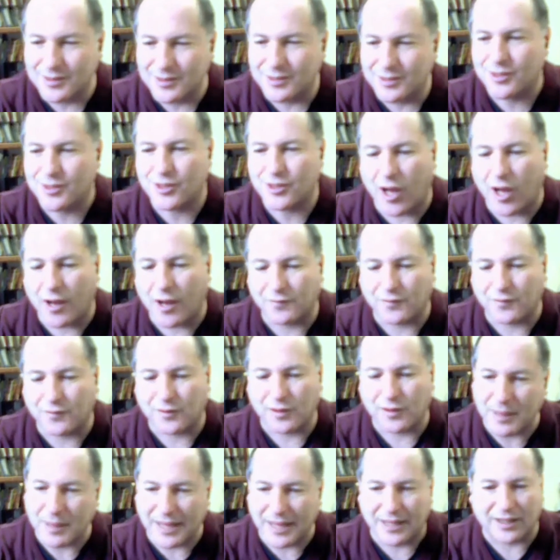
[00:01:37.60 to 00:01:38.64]

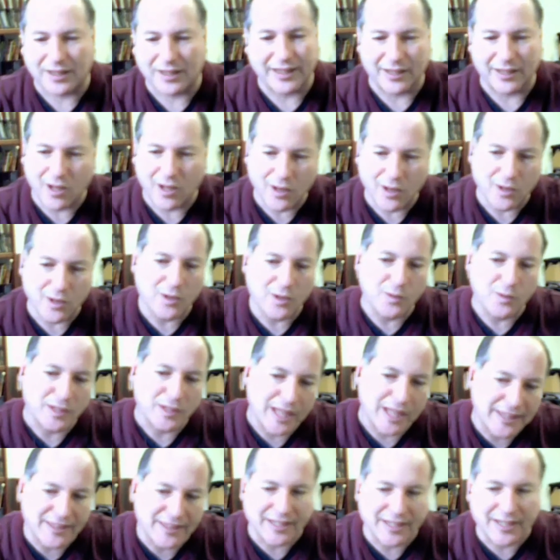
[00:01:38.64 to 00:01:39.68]
softly peddling, oh,
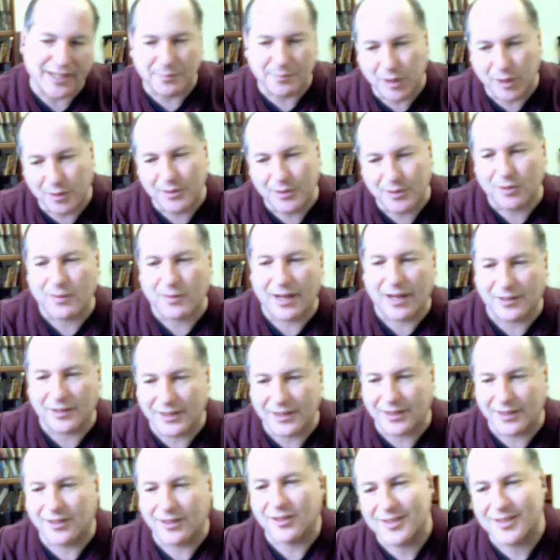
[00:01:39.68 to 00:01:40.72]
well, I think I'm going to be around
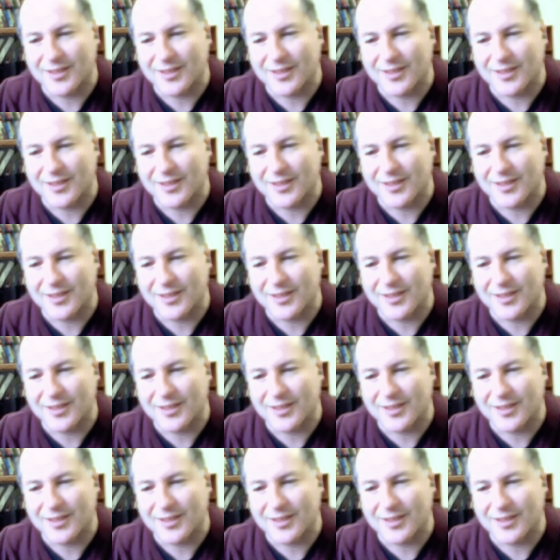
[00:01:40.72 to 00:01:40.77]
here,